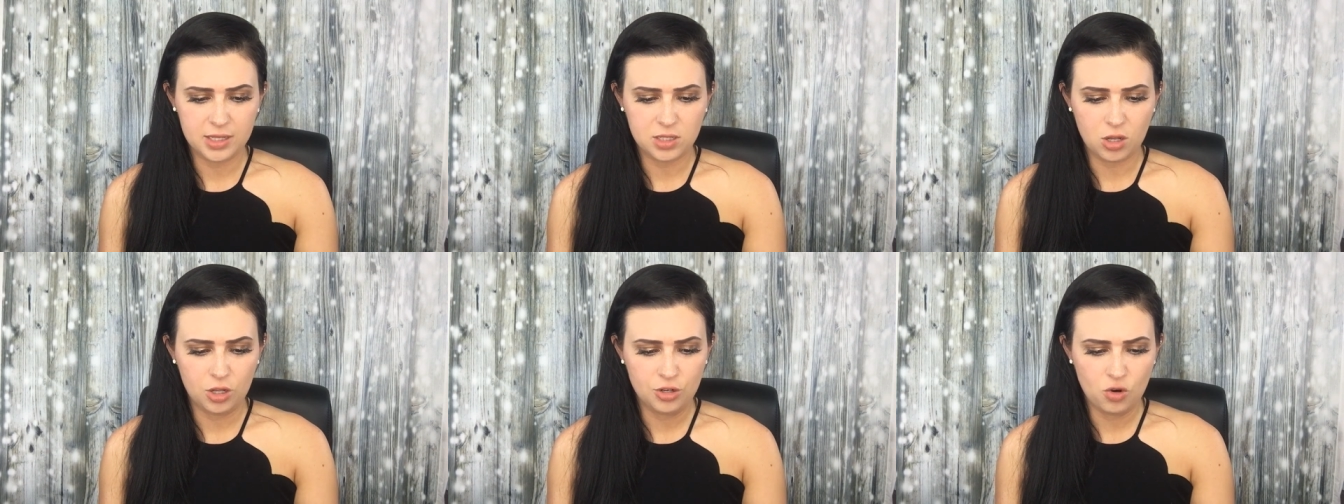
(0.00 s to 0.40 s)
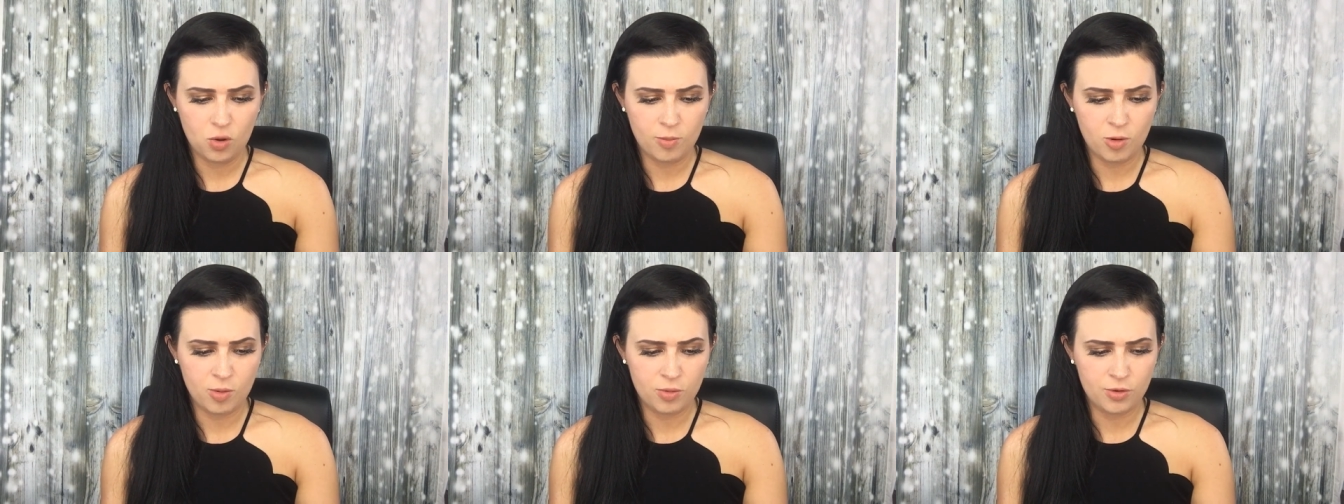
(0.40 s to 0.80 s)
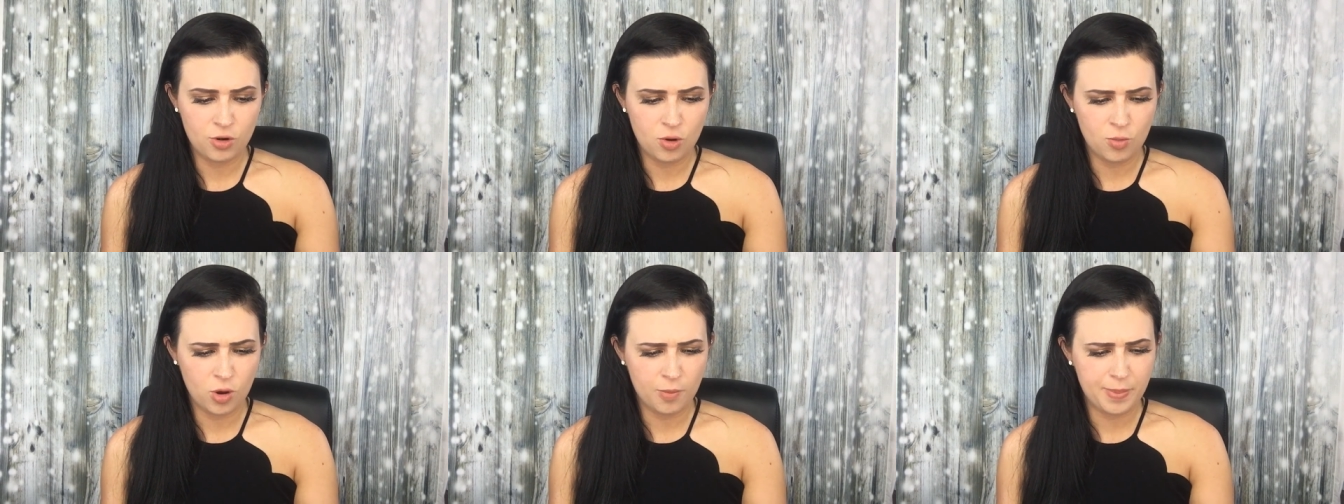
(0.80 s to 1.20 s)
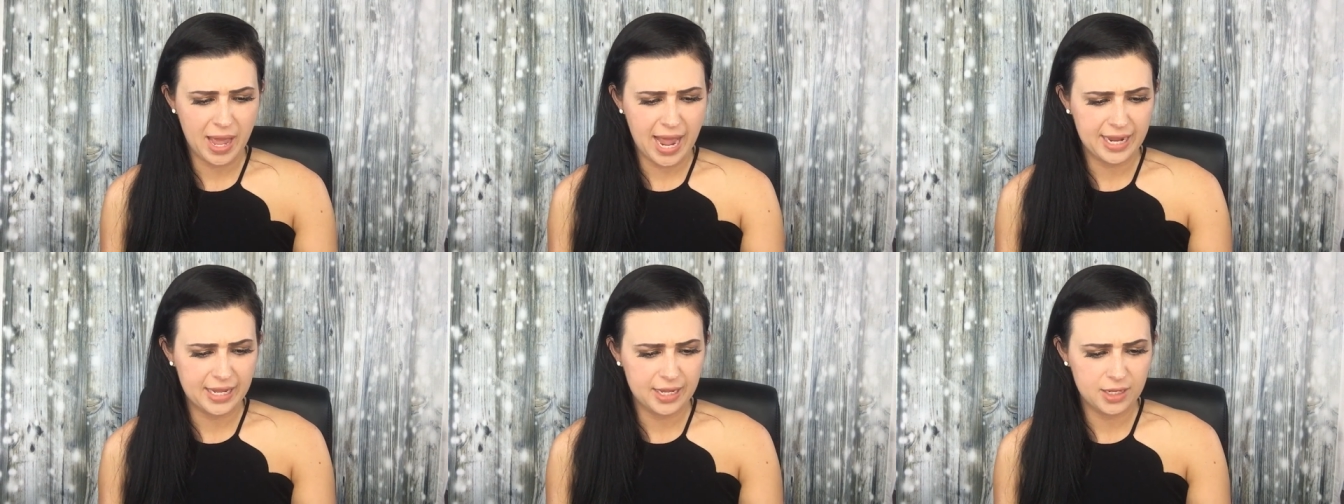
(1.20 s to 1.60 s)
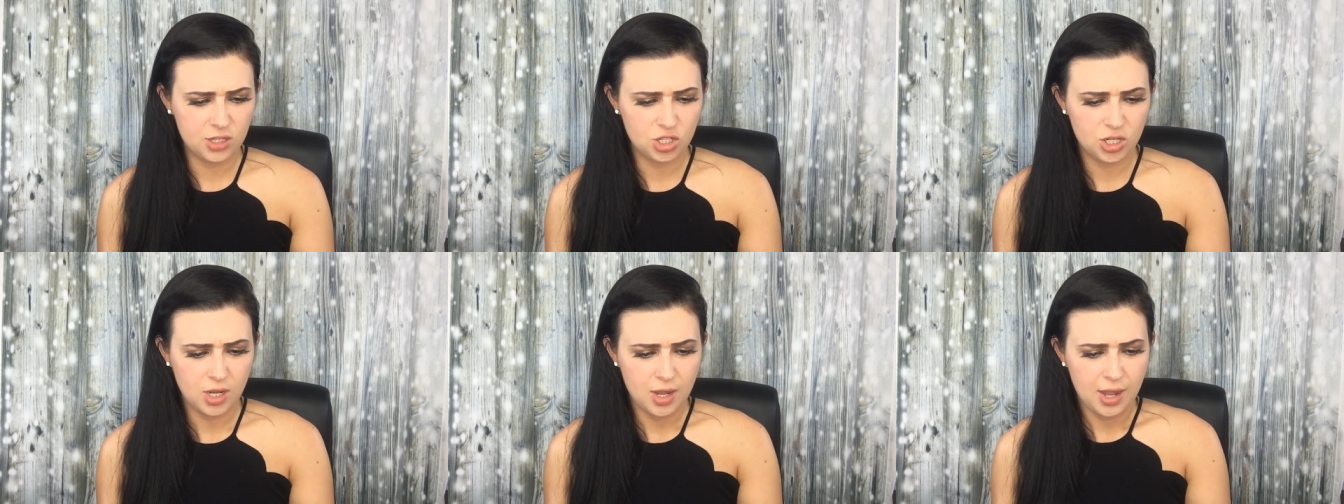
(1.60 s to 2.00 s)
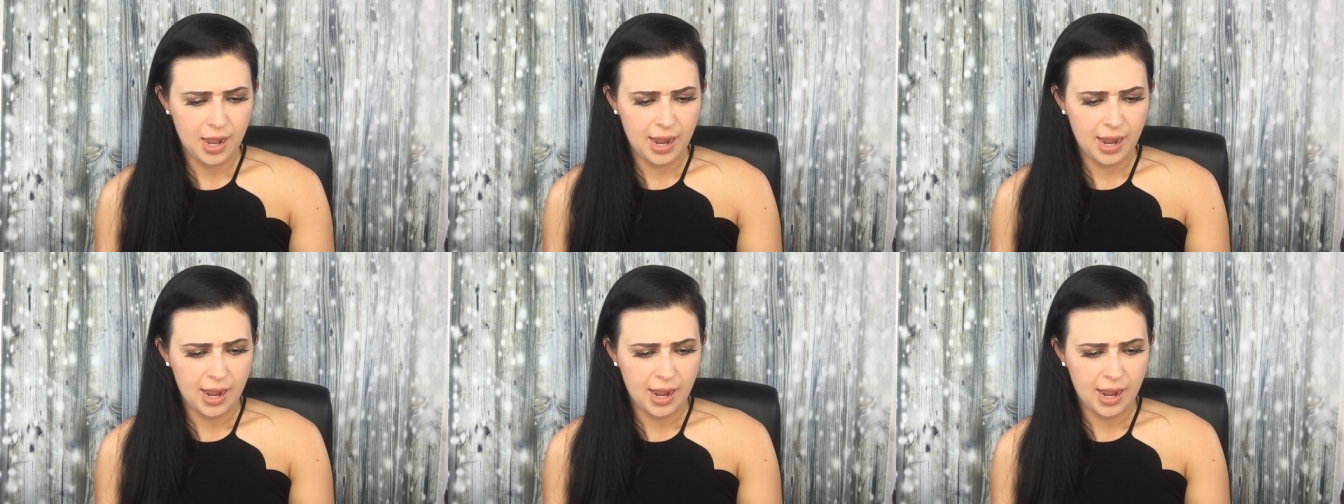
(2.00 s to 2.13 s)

It's called No More, No More Baggage,